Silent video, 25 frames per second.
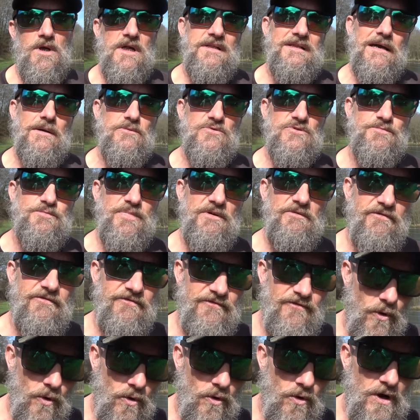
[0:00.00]
and that was
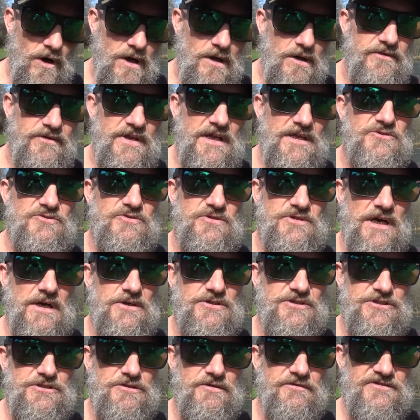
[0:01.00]
before the
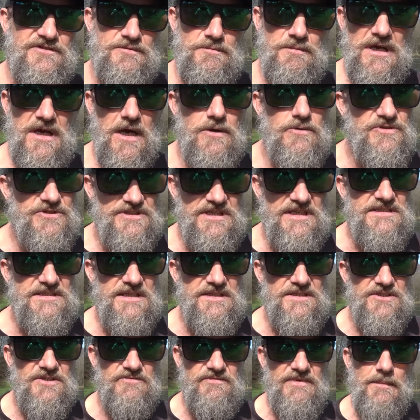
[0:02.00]
introduction of some ghosties
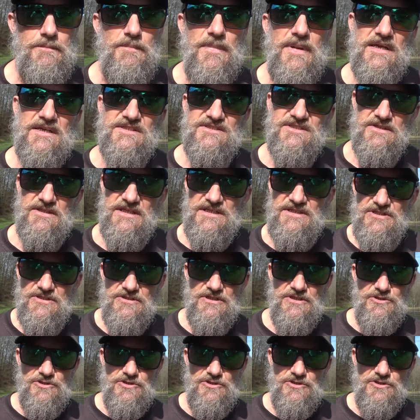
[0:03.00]
into Redmere. So these are the